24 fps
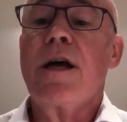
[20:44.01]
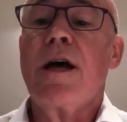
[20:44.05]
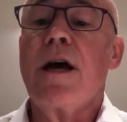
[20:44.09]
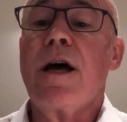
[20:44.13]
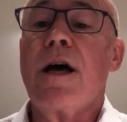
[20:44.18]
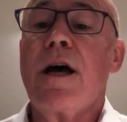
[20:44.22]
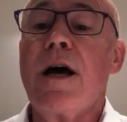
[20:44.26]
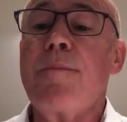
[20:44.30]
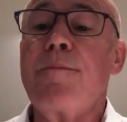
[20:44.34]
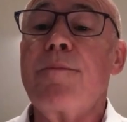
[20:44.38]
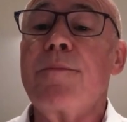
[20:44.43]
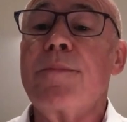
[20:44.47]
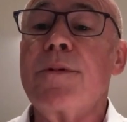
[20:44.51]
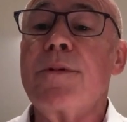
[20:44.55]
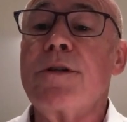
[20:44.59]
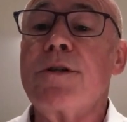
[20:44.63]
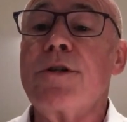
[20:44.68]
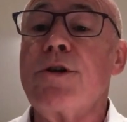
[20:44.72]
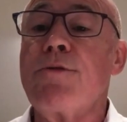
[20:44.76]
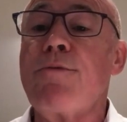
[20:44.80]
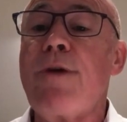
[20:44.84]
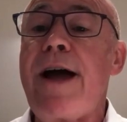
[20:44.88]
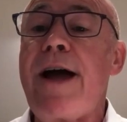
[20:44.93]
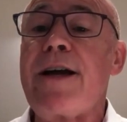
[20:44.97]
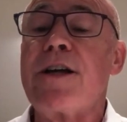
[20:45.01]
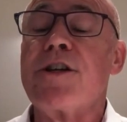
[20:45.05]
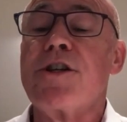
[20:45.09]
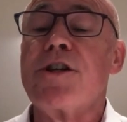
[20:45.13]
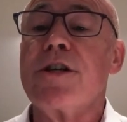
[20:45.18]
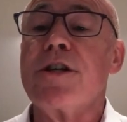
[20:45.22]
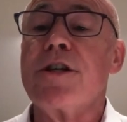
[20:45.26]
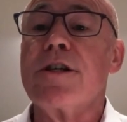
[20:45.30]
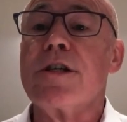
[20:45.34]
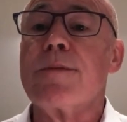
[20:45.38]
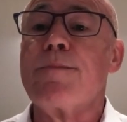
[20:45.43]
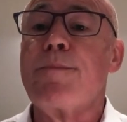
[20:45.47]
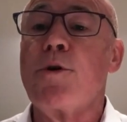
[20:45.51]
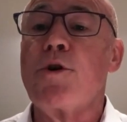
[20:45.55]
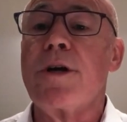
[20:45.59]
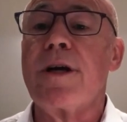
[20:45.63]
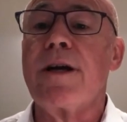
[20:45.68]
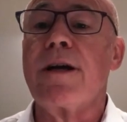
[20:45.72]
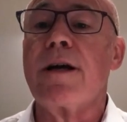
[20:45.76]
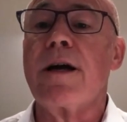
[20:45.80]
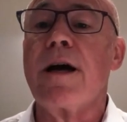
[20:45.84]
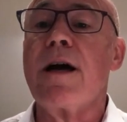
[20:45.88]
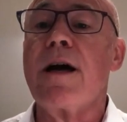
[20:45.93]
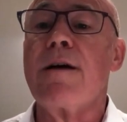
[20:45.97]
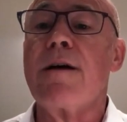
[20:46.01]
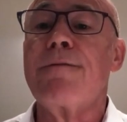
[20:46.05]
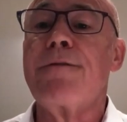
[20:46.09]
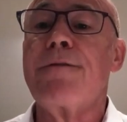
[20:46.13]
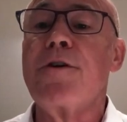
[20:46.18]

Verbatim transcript: um, directors putting uh,